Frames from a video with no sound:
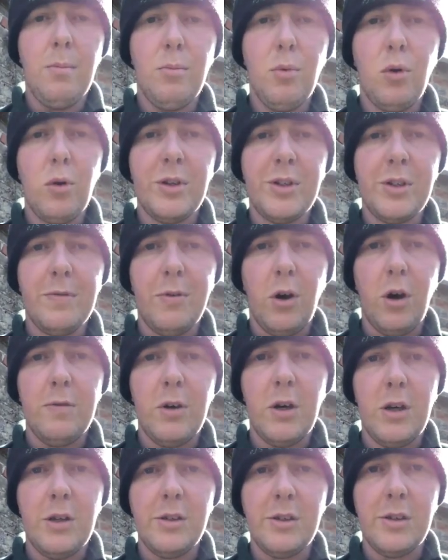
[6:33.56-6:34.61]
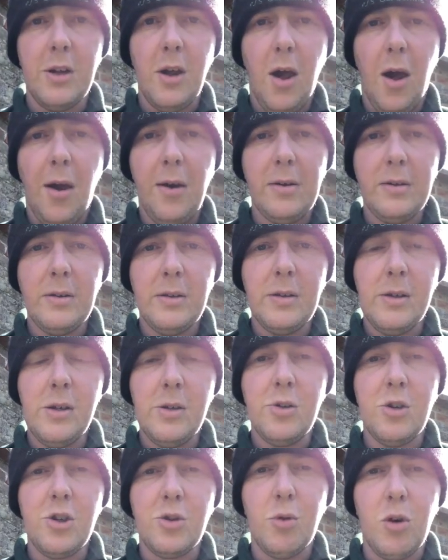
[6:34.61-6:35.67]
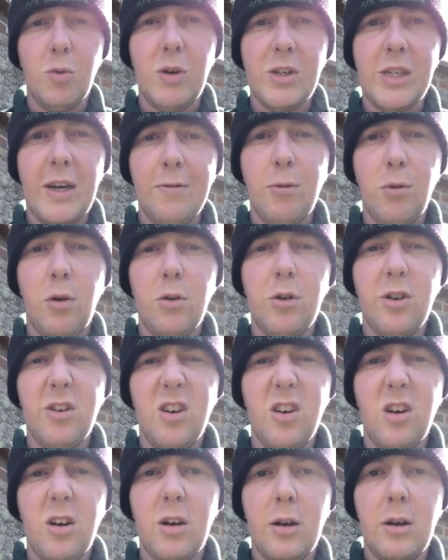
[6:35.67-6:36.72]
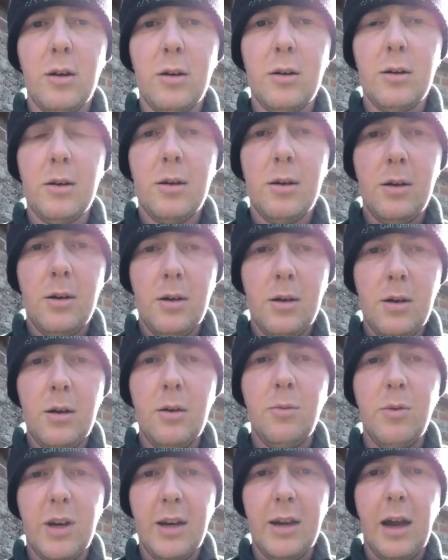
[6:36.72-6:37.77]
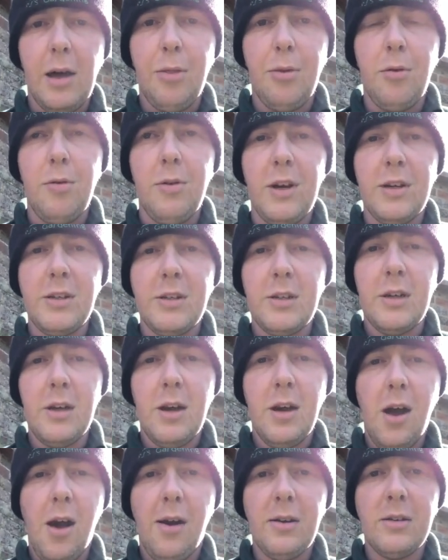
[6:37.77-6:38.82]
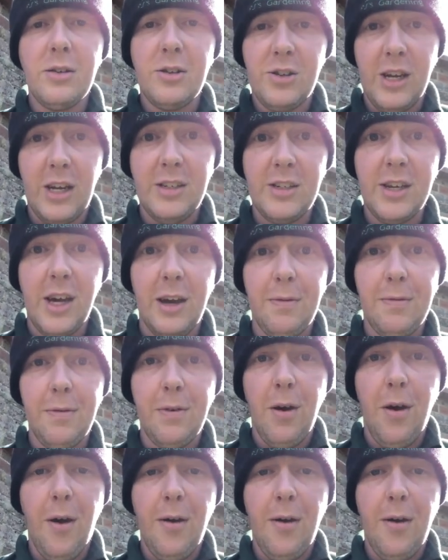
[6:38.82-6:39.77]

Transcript: Morning, survivors. Just want to wish everyone good luck. We can get through this. Stay safe.